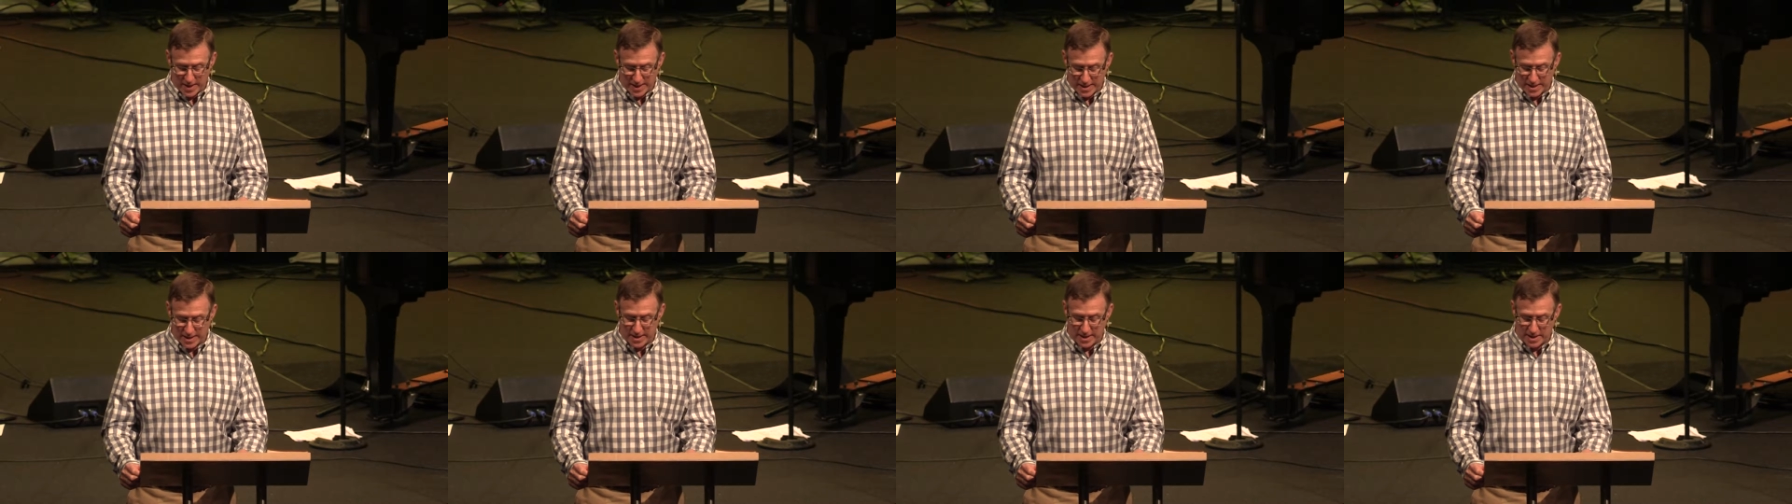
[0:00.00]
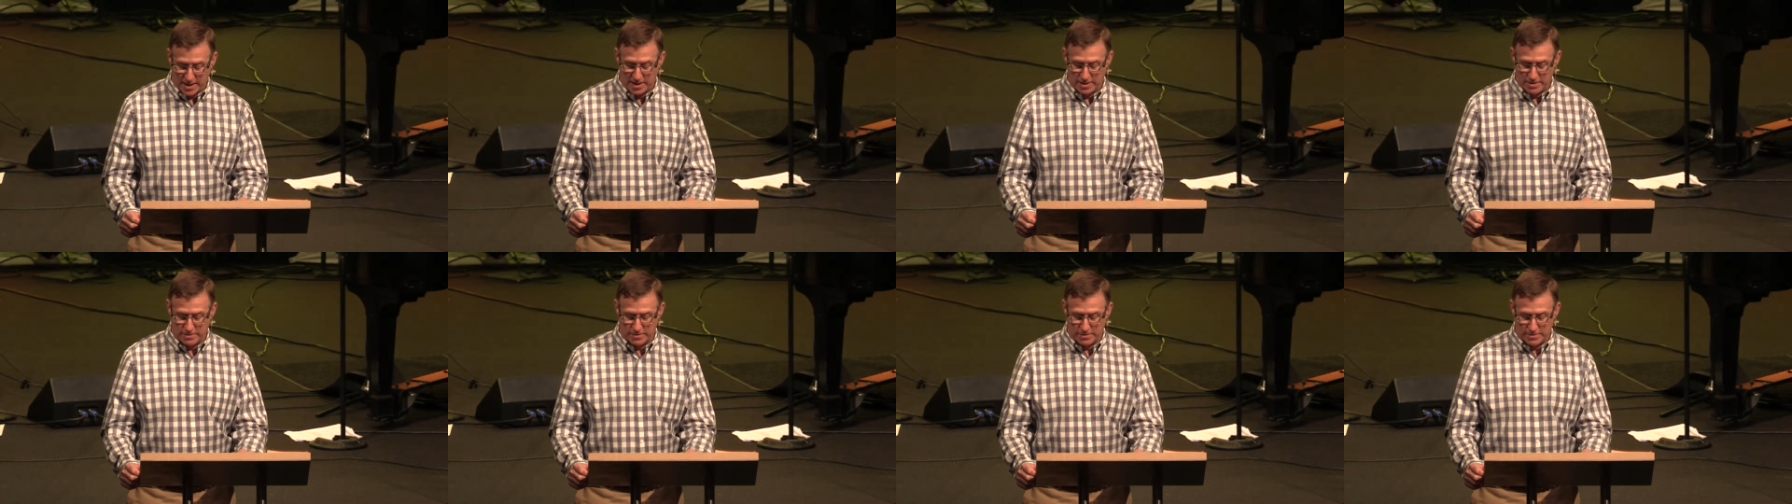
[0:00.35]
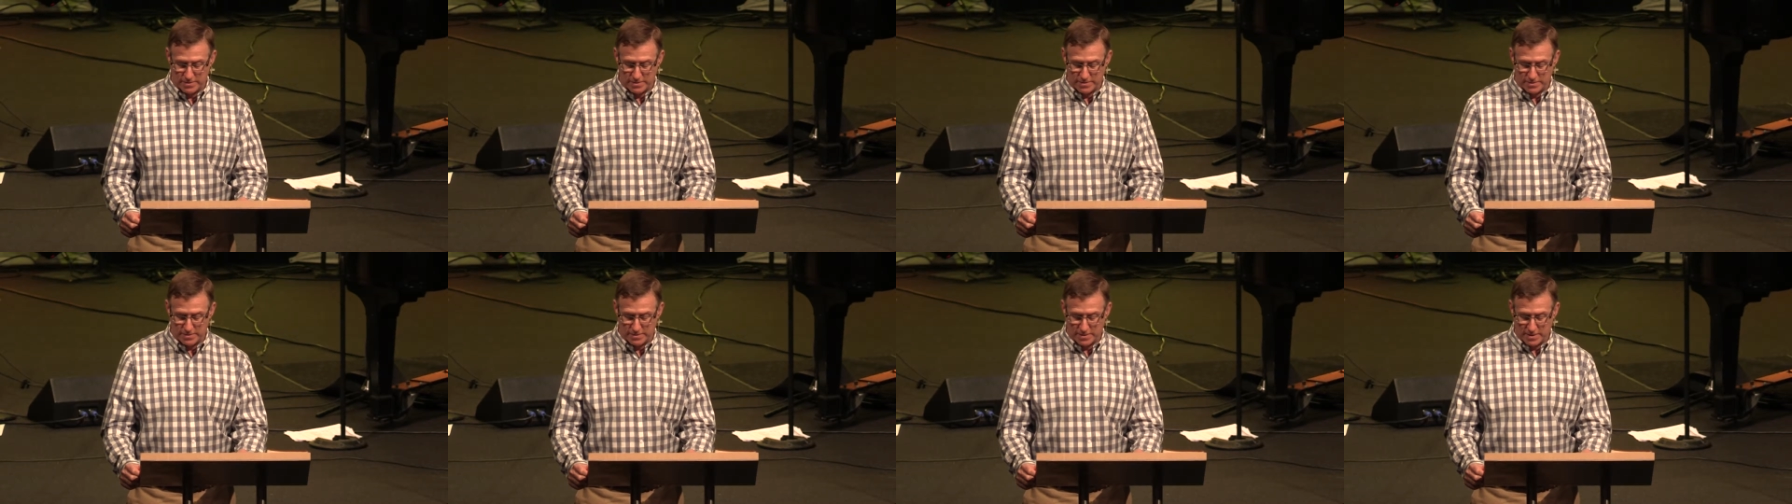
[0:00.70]
to go
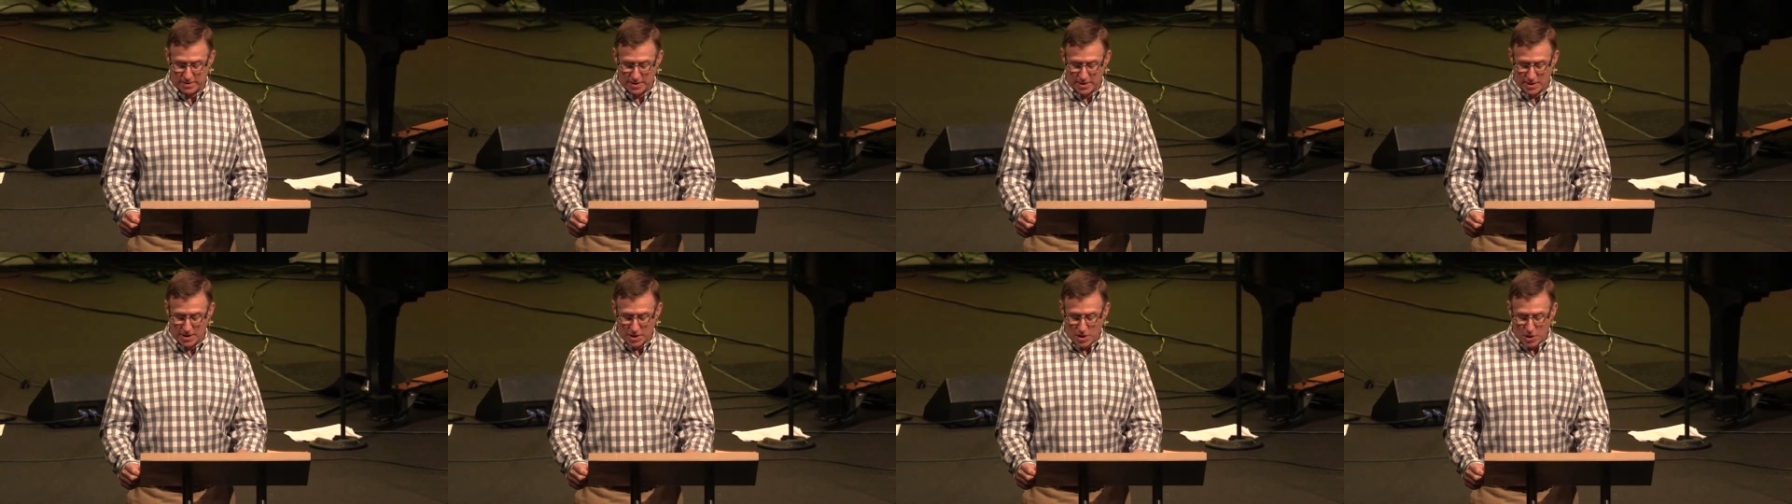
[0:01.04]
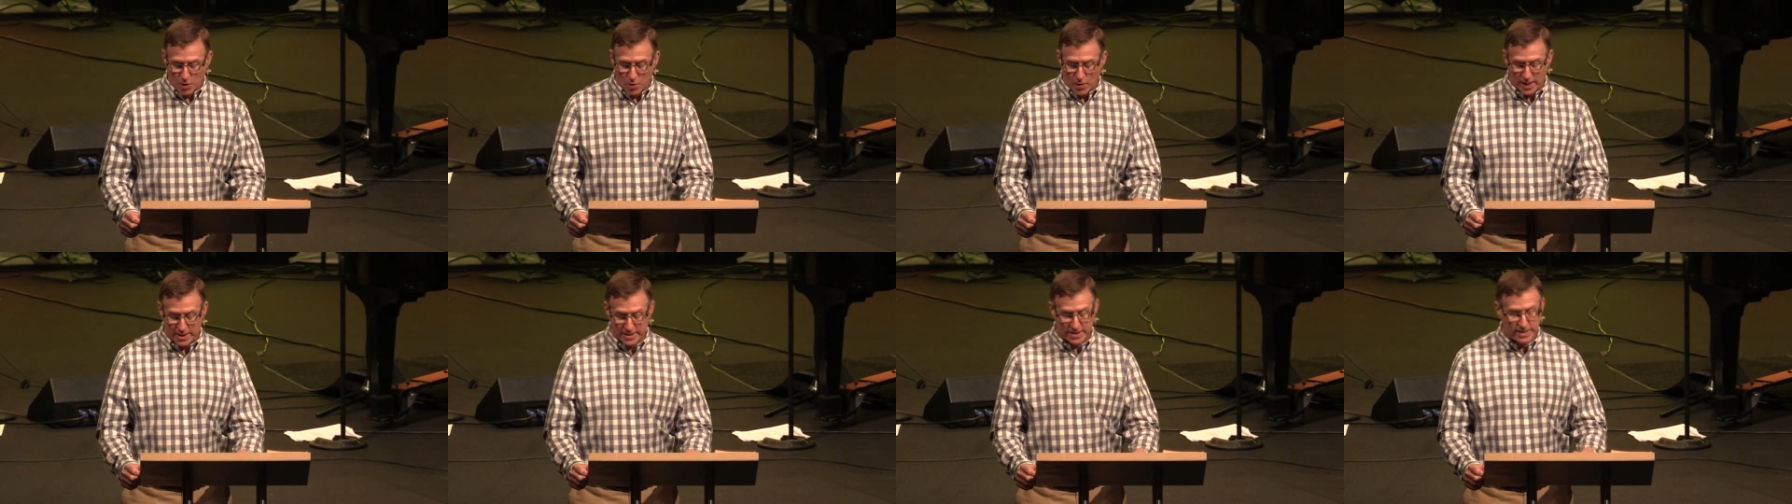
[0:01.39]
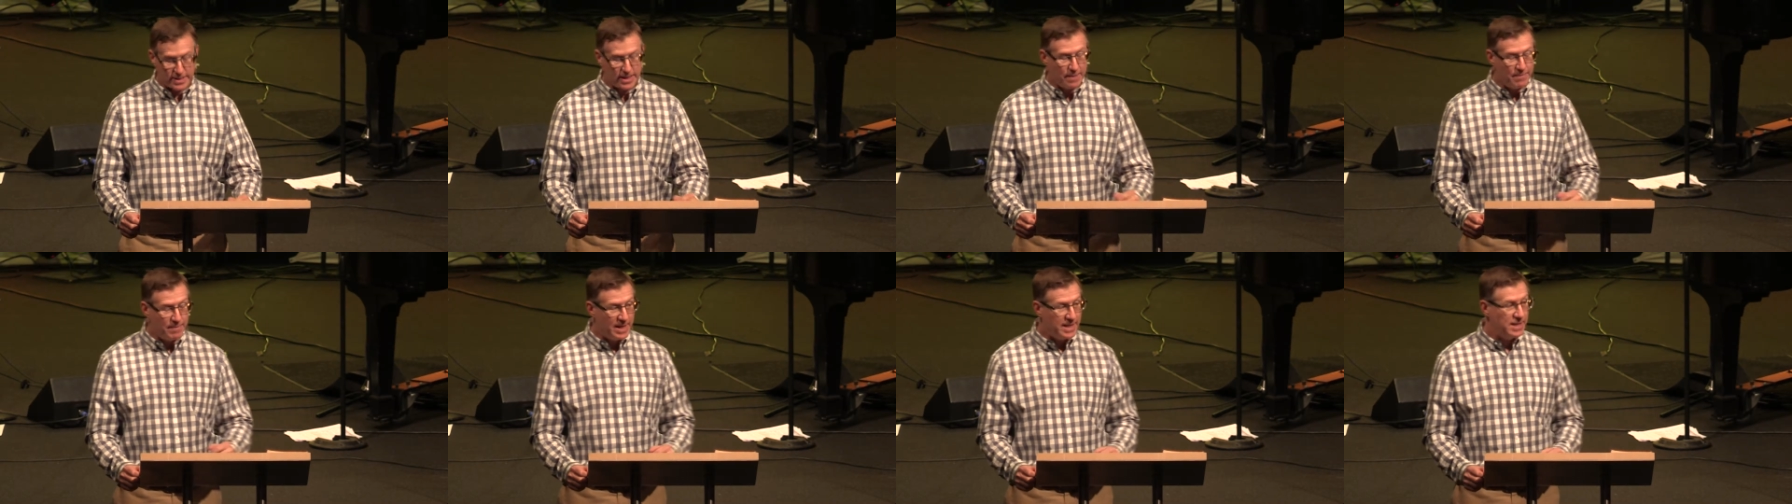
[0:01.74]
while
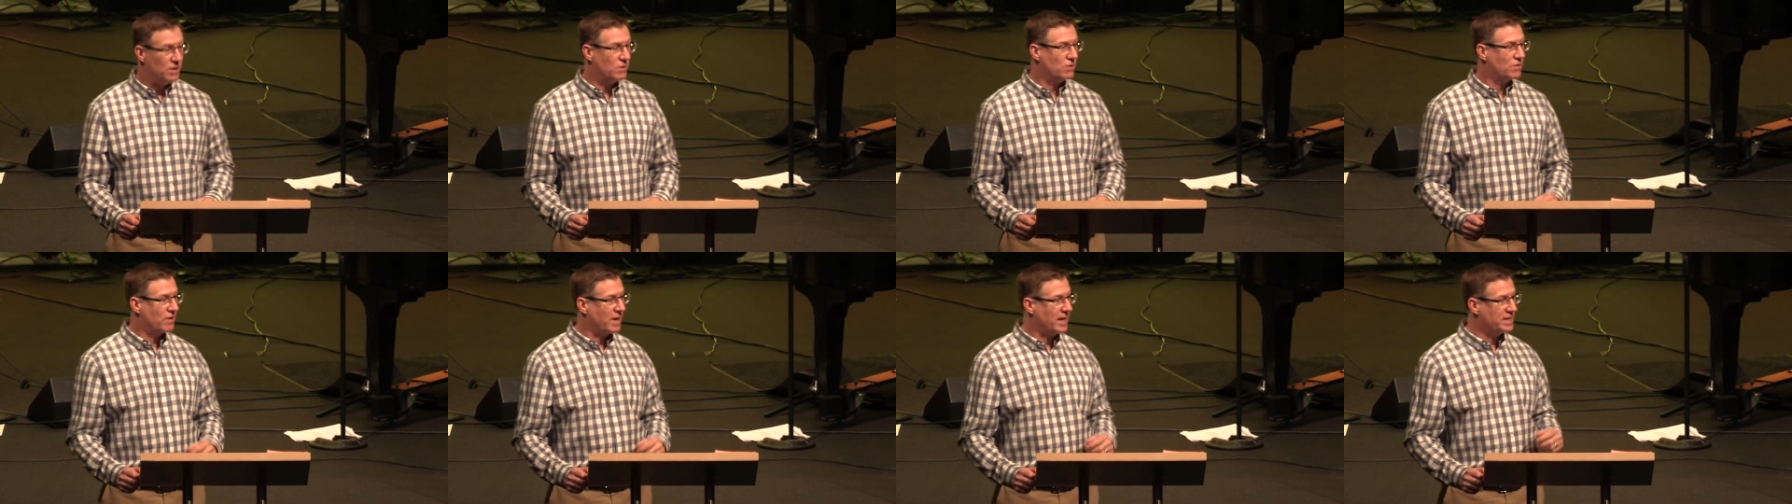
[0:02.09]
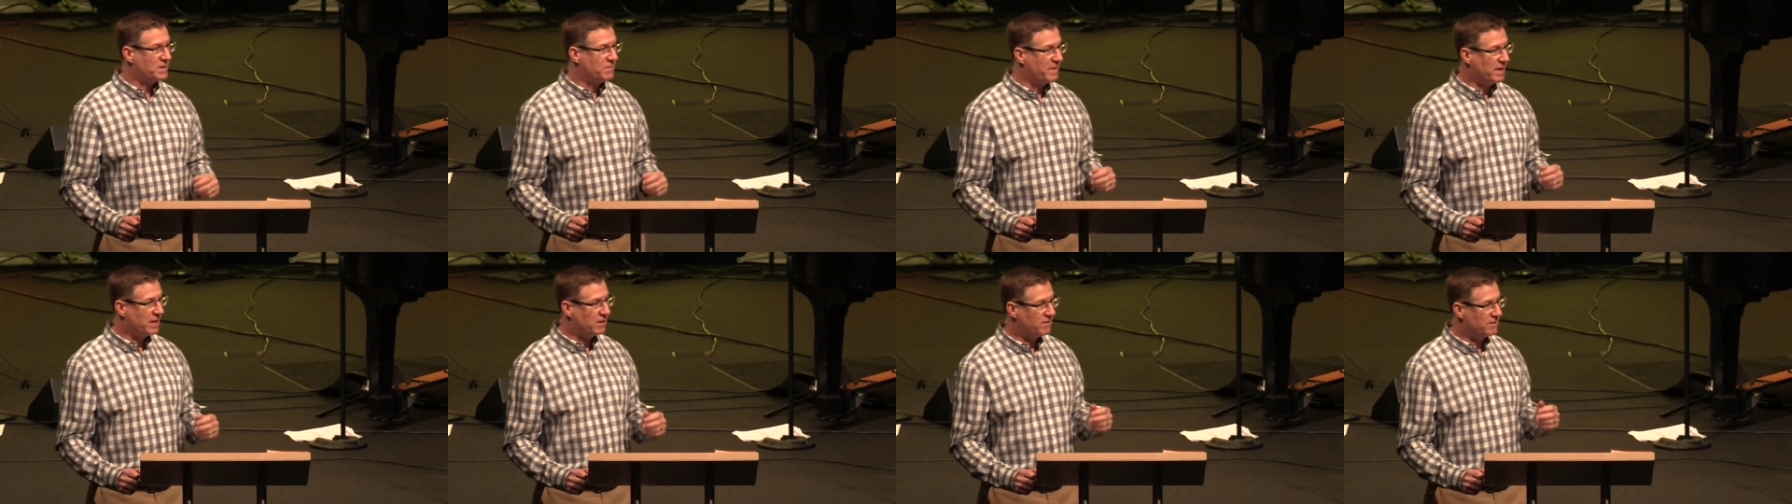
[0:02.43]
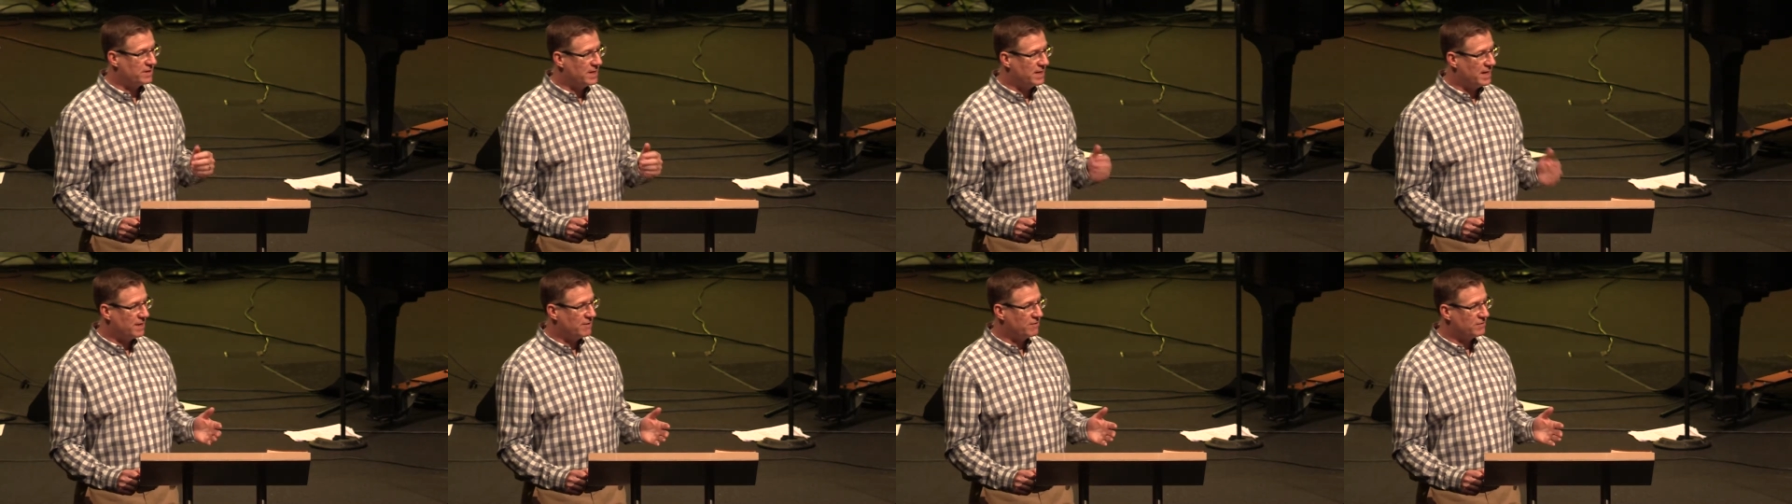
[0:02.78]
some may know Christ better
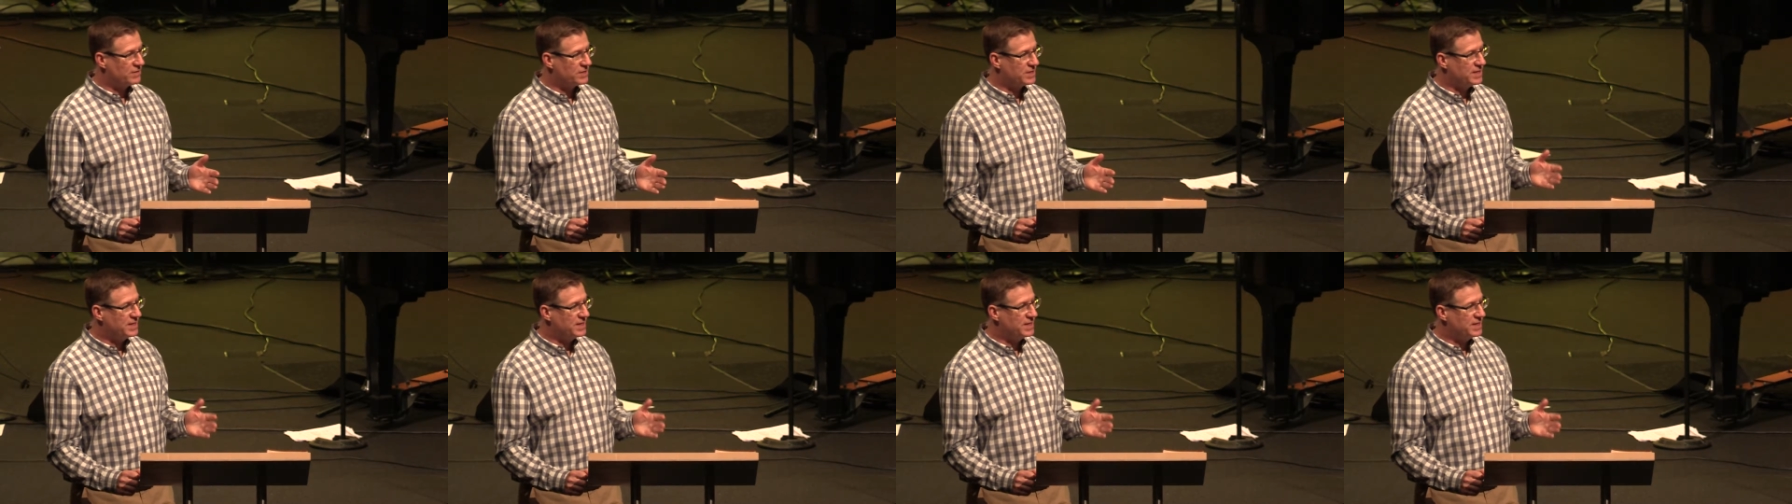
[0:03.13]
than others,